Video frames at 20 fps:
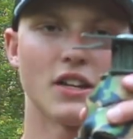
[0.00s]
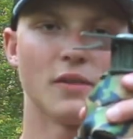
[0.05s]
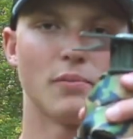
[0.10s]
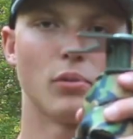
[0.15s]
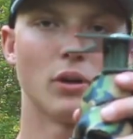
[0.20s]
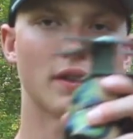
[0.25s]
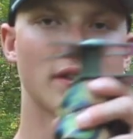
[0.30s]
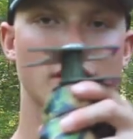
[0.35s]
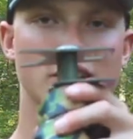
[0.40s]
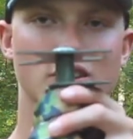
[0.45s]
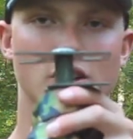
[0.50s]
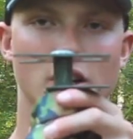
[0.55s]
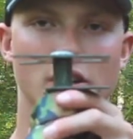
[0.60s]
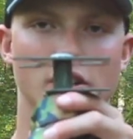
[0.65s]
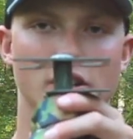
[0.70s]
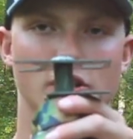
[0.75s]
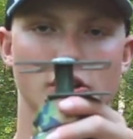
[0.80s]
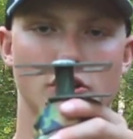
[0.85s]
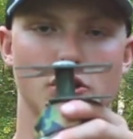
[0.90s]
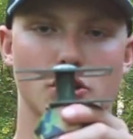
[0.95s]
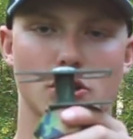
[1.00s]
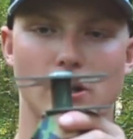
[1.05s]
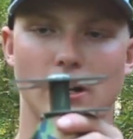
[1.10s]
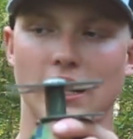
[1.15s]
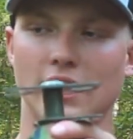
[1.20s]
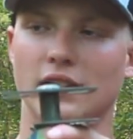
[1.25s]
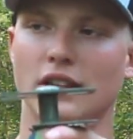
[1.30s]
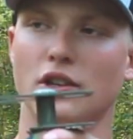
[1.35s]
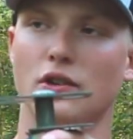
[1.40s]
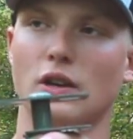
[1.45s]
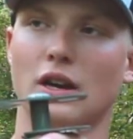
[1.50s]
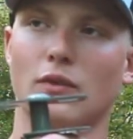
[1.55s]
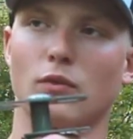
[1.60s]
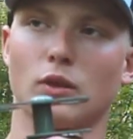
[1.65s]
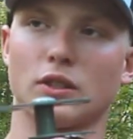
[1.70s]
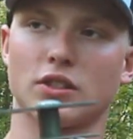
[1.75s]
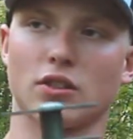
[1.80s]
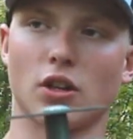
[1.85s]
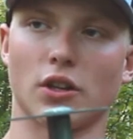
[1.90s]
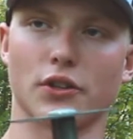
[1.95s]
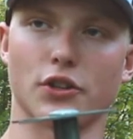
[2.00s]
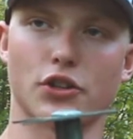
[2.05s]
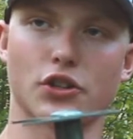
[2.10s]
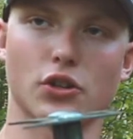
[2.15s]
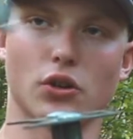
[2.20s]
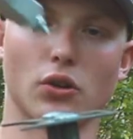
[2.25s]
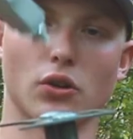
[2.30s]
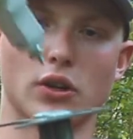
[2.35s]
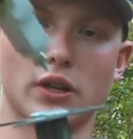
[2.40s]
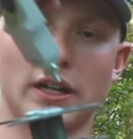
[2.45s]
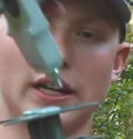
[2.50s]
you put this onto the tree, then you have what's called the shoulder